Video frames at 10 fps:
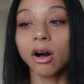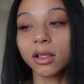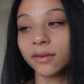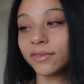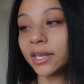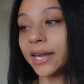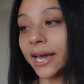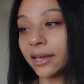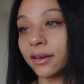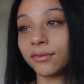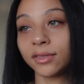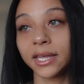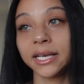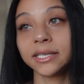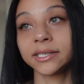all of the negative
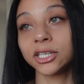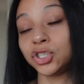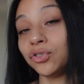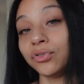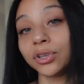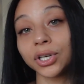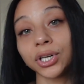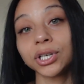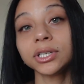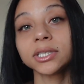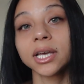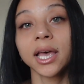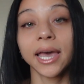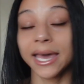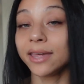things that you've learned
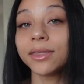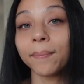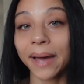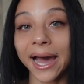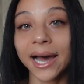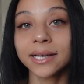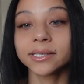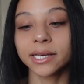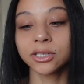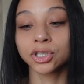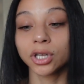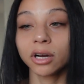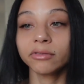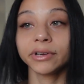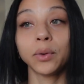in the past and
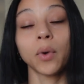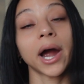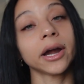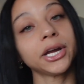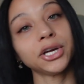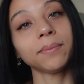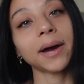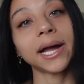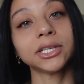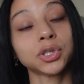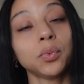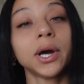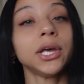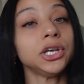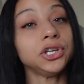start rewiring your mind to
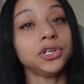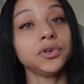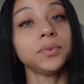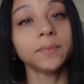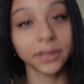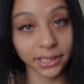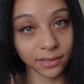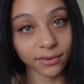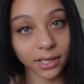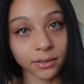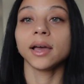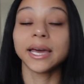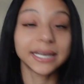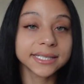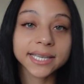what you believe in.
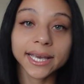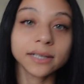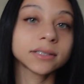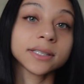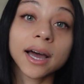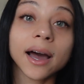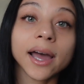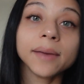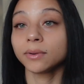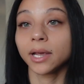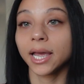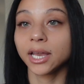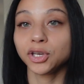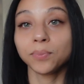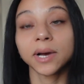And it takes time,
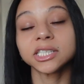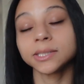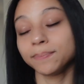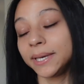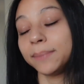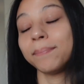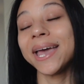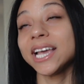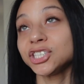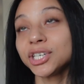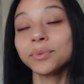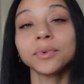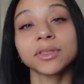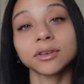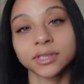and you must be patient
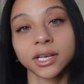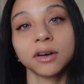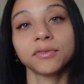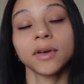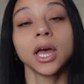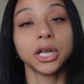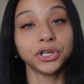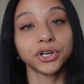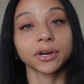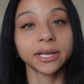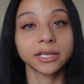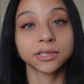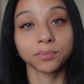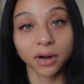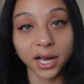with yourself during this
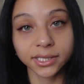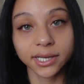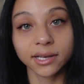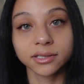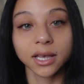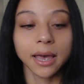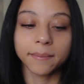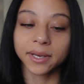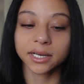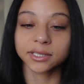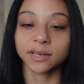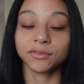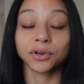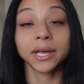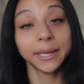process, because if
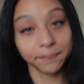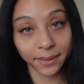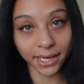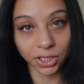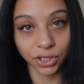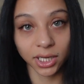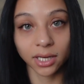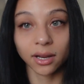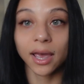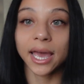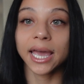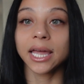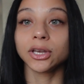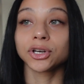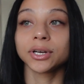you're impatient
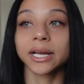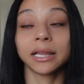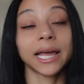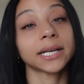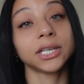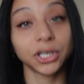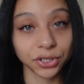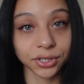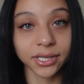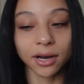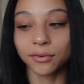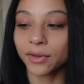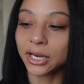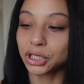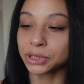and you're neglecting yourself
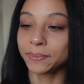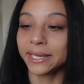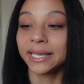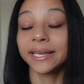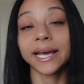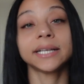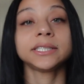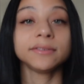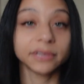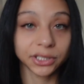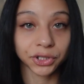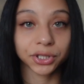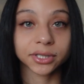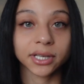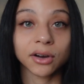and you're speaking negatively to
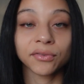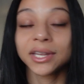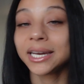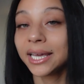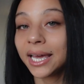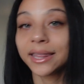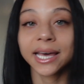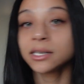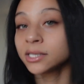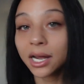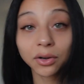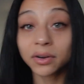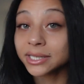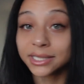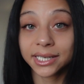yourself, then again, that is not
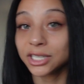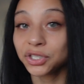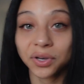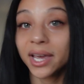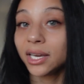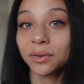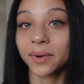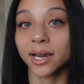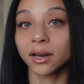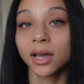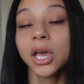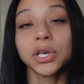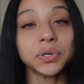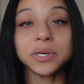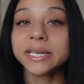going to get you anywhere.
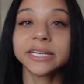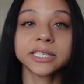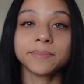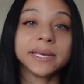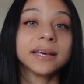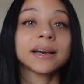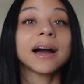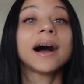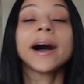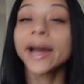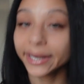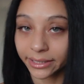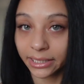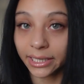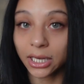You need to speak
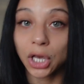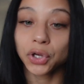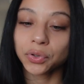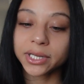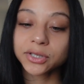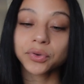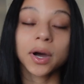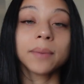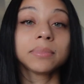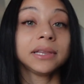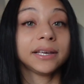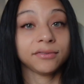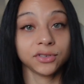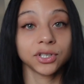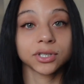kindly. You need to
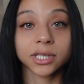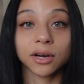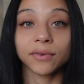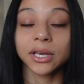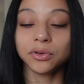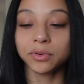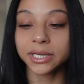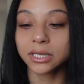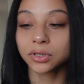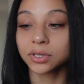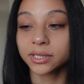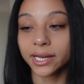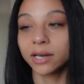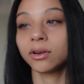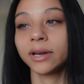uplift yourself, and you need to
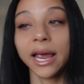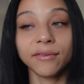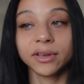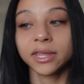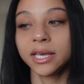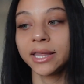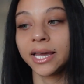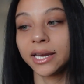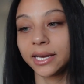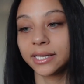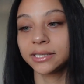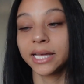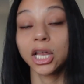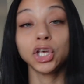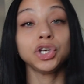stand on everything that it is
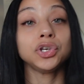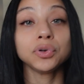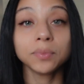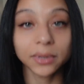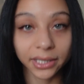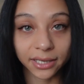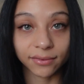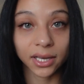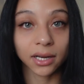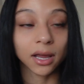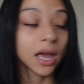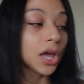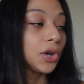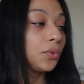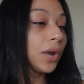that you believe in.
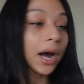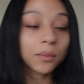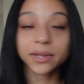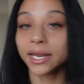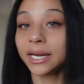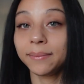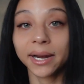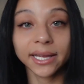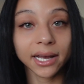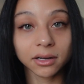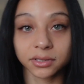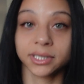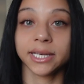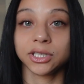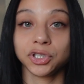not what anybody else
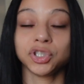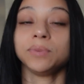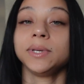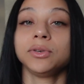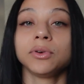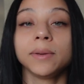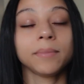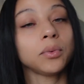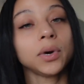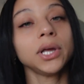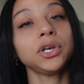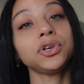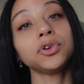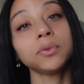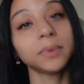thinks you should be doing, but what
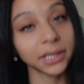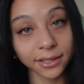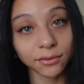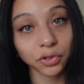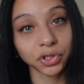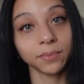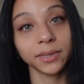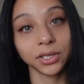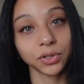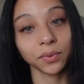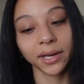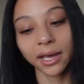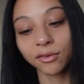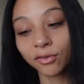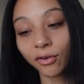you believe you should be doing,
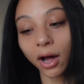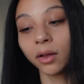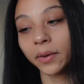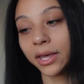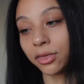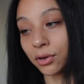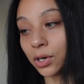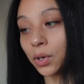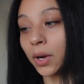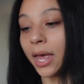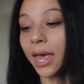and following through